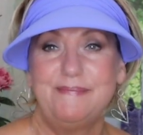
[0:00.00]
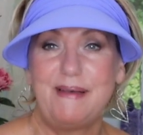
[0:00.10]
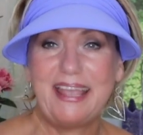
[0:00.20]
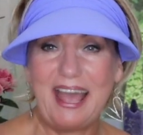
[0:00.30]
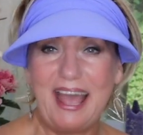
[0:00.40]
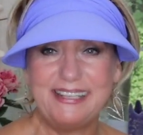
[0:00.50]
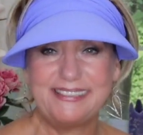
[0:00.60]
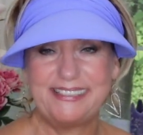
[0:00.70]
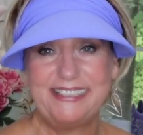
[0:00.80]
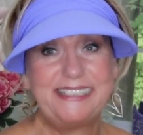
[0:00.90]
Bye
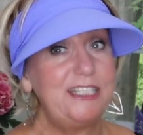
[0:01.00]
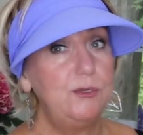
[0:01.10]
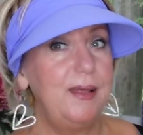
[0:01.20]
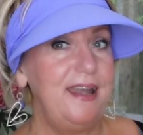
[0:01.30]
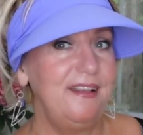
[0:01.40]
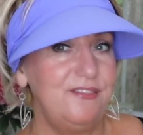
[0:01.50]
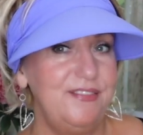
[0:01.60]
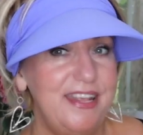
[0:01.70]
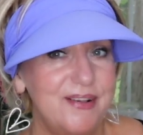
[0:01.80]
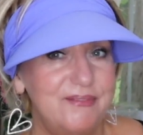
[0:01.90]
guys. See you in my next
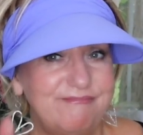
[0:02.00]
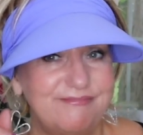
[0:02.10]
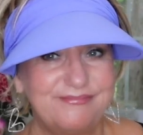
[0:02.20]
video.